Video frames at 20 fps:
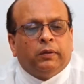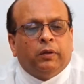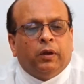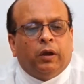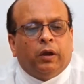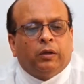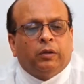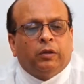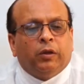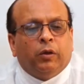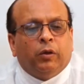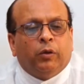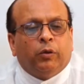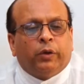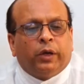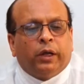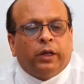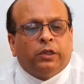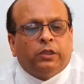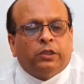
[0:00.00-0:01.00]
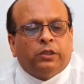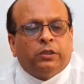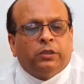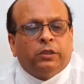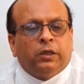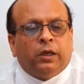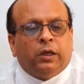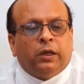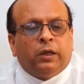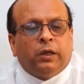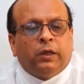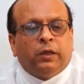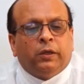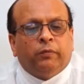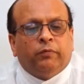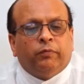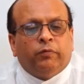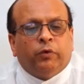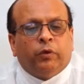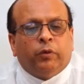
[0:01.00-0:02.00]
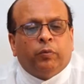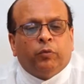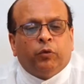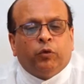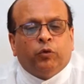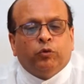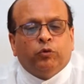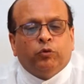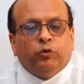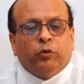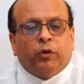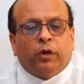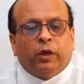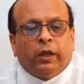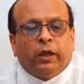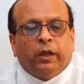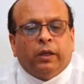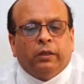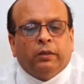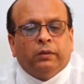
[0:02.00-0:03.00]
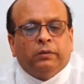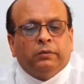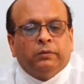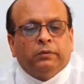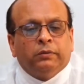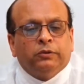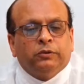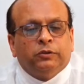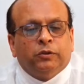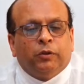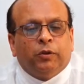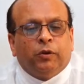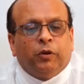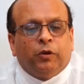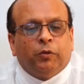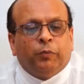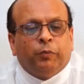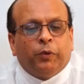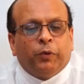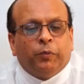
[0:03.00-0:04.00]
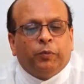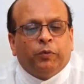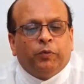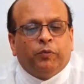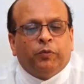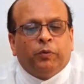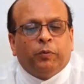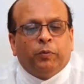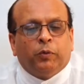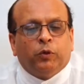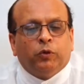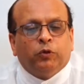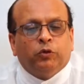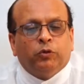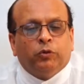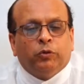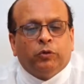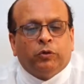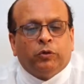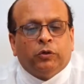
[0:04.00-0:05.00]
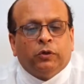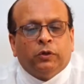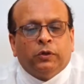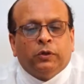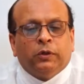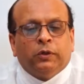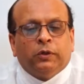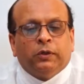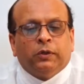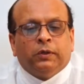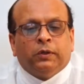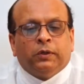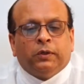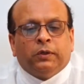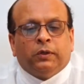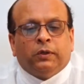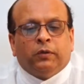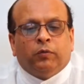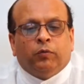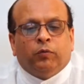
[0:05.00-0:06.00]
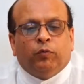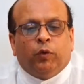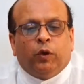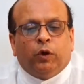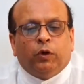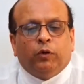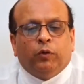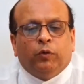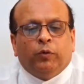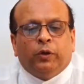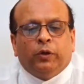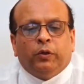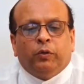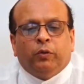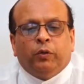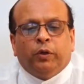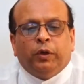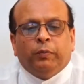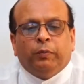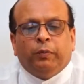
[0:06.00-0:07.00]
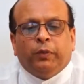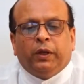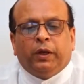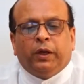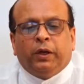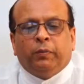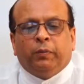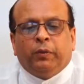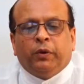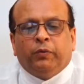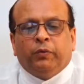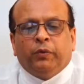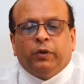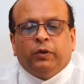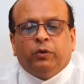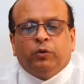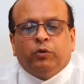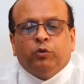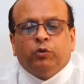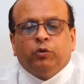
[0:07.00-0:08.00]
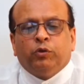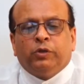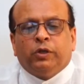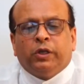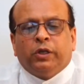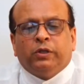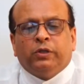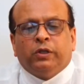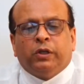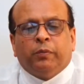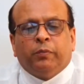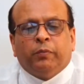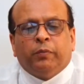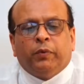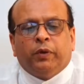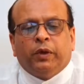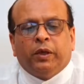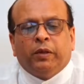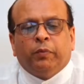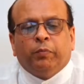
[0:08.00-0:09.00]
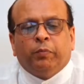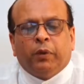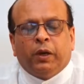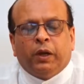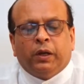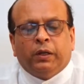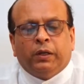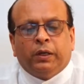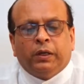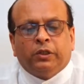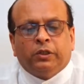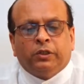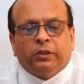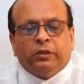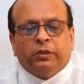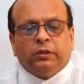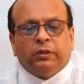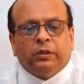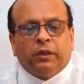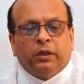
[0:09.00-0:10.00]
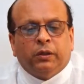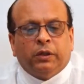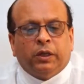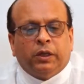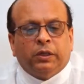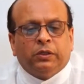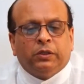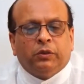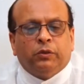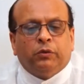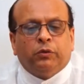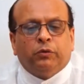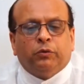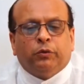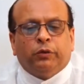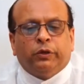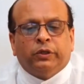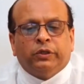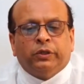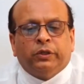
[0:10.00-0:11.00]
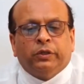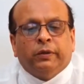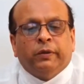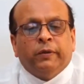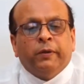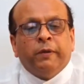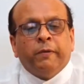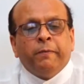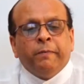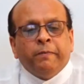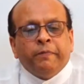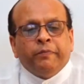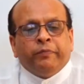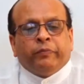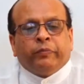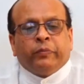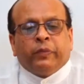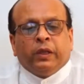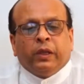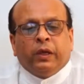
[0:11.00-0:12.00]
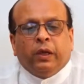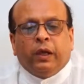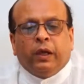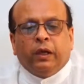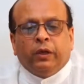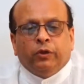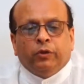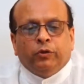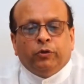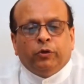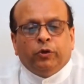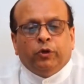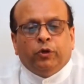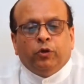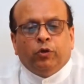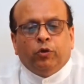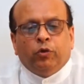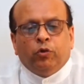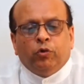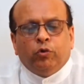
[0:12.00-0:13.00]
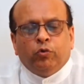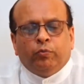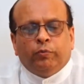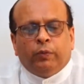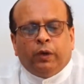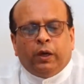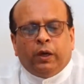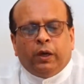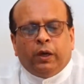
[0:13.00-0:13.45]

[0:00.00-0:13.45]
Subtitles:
Dr. Lokesh from Guntur again, so a lot of people from Guntur. What do we do in period between two-stage reimplantation? Oh, that's a good question. You